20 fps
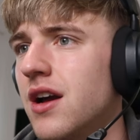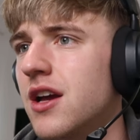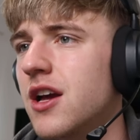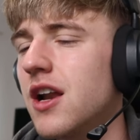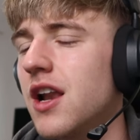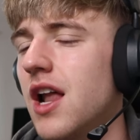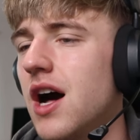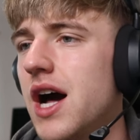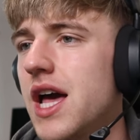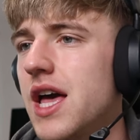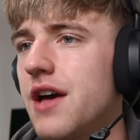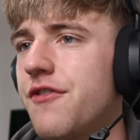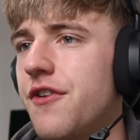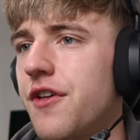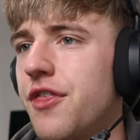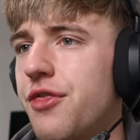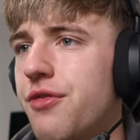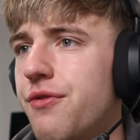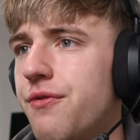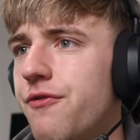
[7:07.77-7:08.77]
A Goliath
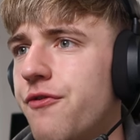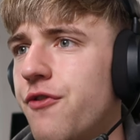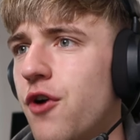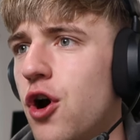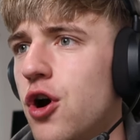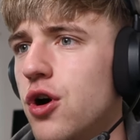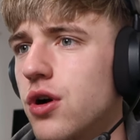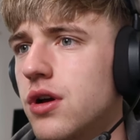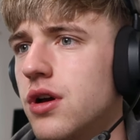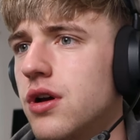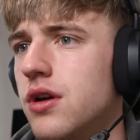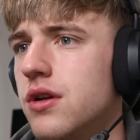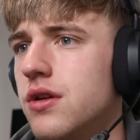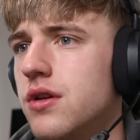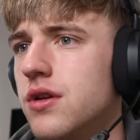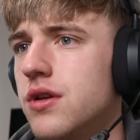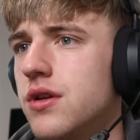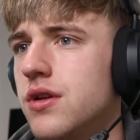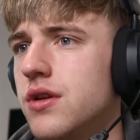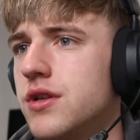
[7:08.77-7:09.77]
frog.
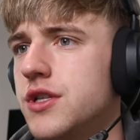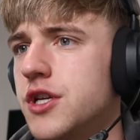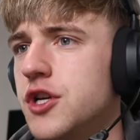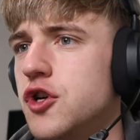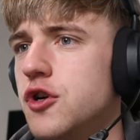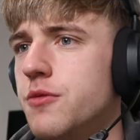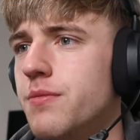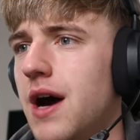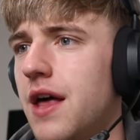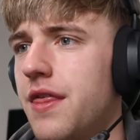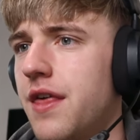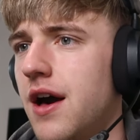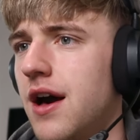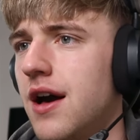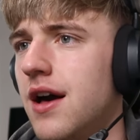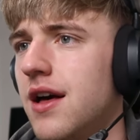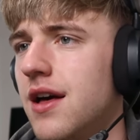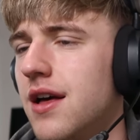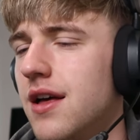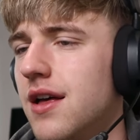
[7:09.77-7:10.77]
So your mother.